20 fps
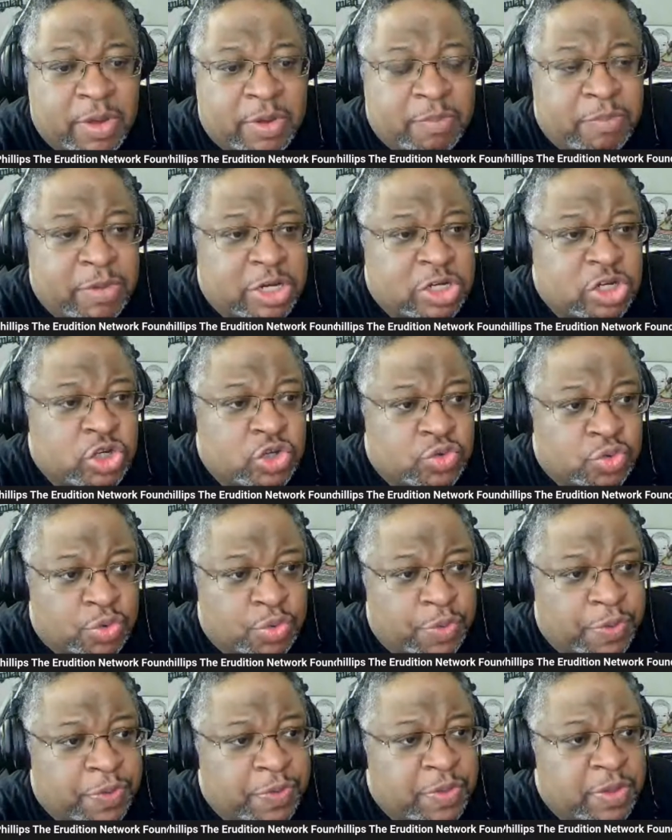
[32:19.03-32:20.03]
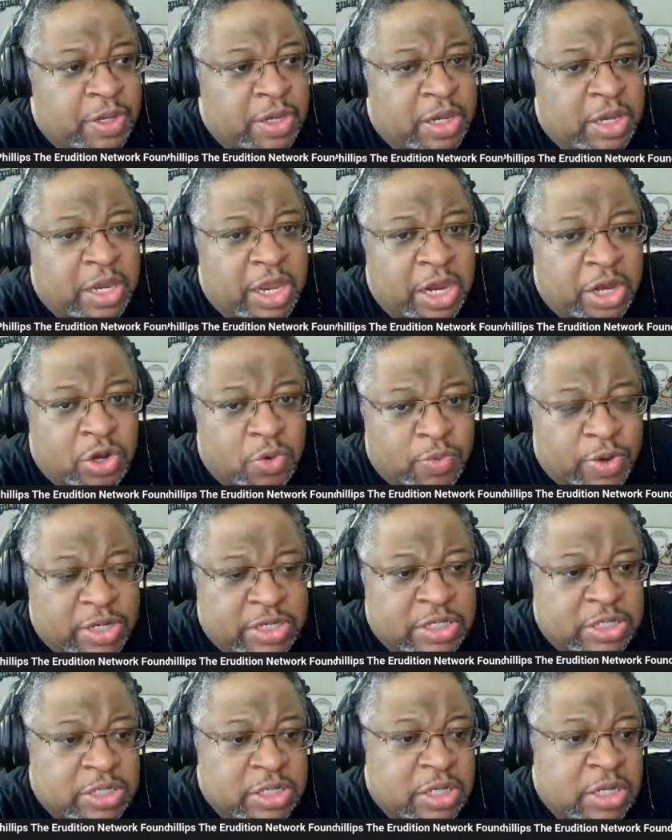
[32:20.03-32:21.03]
mistruth,
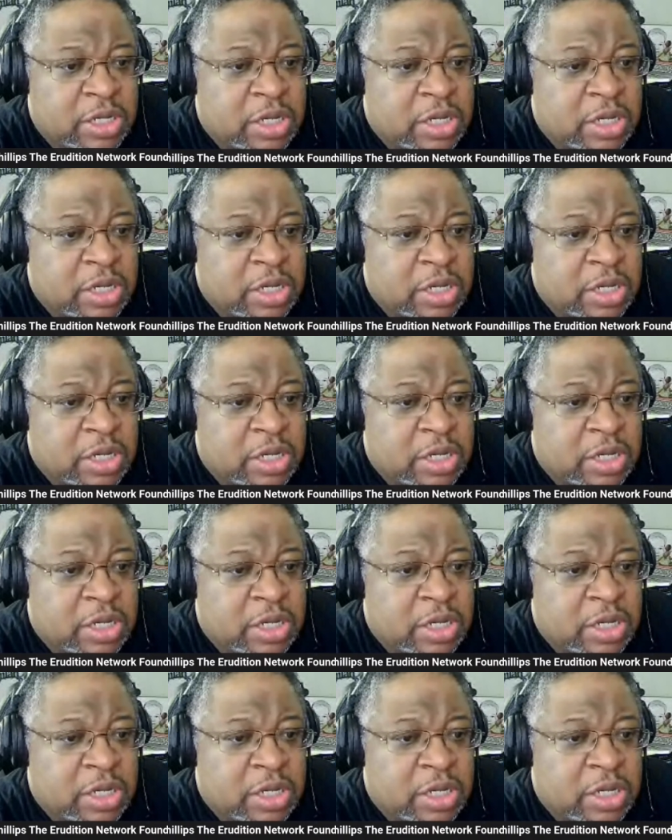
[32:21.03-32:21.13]
ignorance,